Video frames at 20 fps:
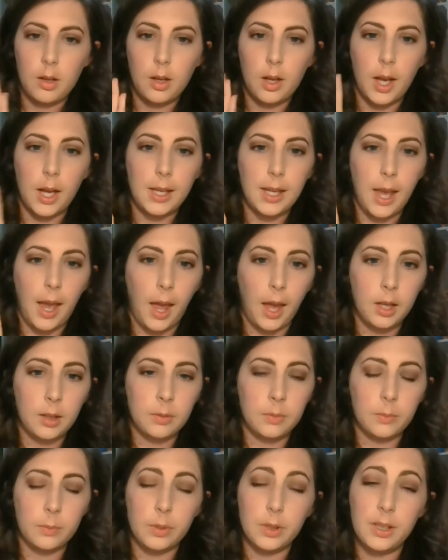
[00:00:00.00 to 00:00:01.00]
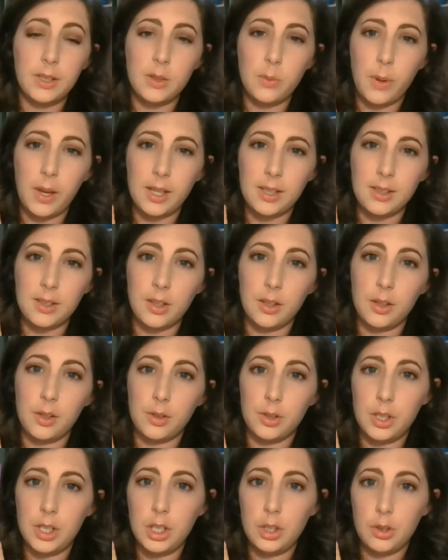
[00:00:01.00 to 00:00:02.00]
Again, please wait until your
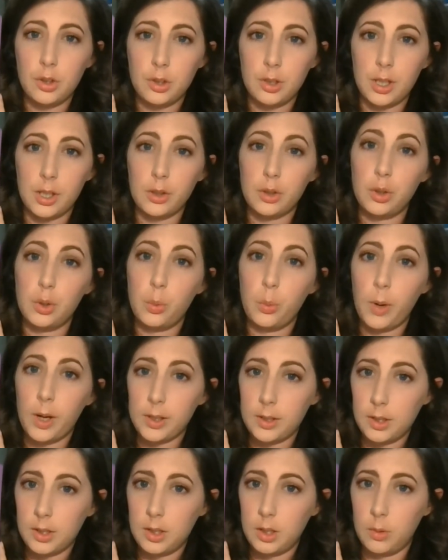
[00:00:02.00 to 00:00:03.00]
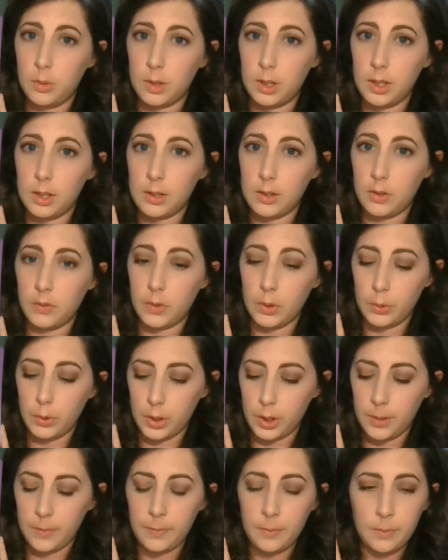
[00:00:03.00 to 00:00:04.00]
teacher tells you what to do with this
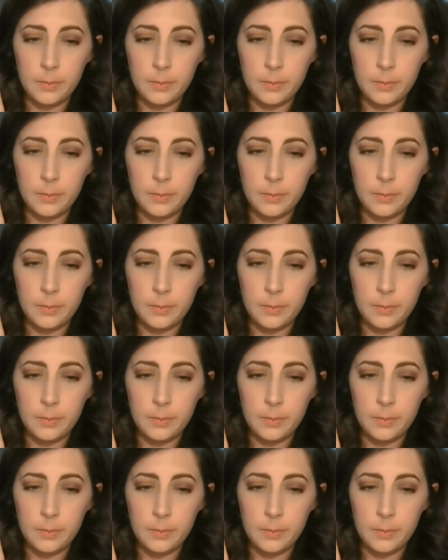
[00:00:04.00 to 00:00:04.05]
folder,